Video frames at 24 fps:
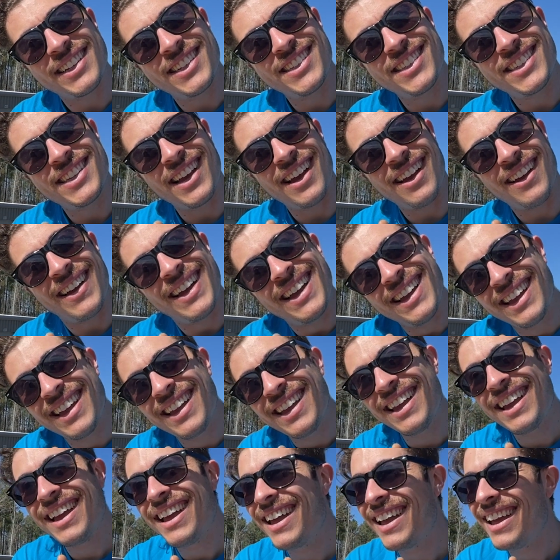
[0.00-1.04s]
So
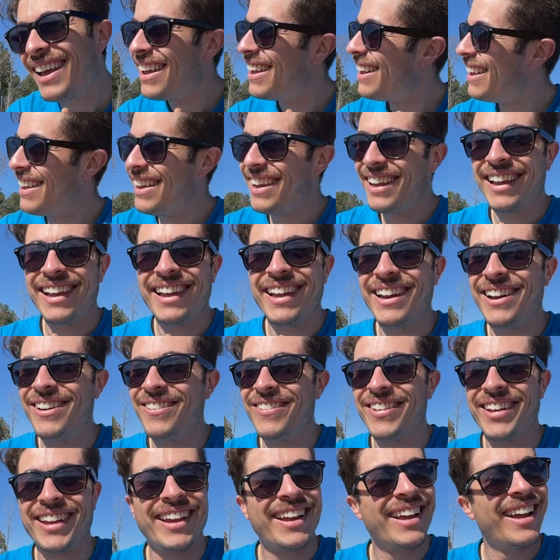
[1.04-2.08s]
it'll
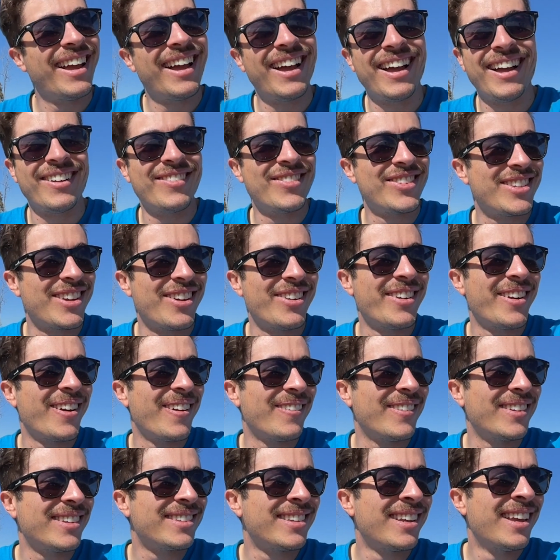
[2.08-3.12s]
be, oh, I'm so
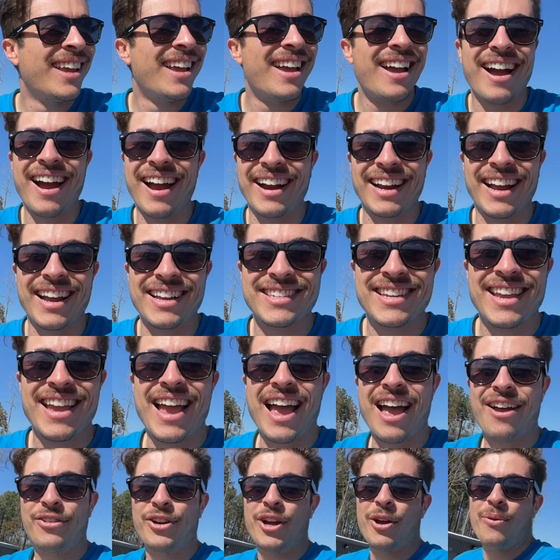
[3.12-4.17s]
nervous. All right, guys,
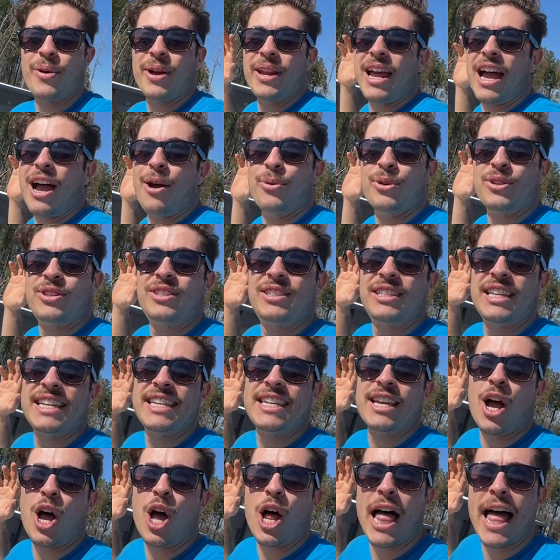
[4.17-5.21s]
have a good one. I will see
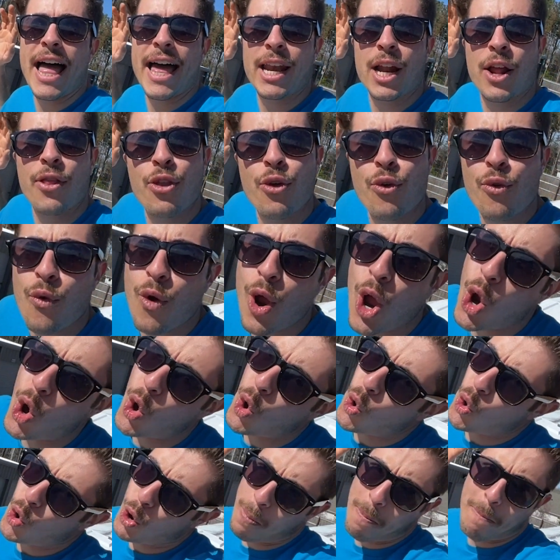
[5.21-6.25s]
y'all out on the
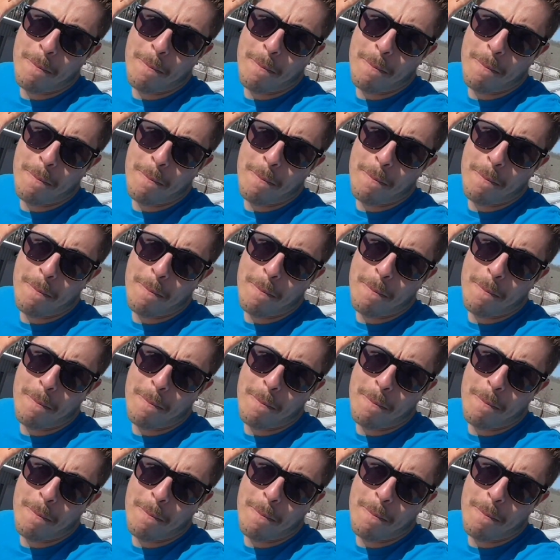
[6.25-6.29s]
road,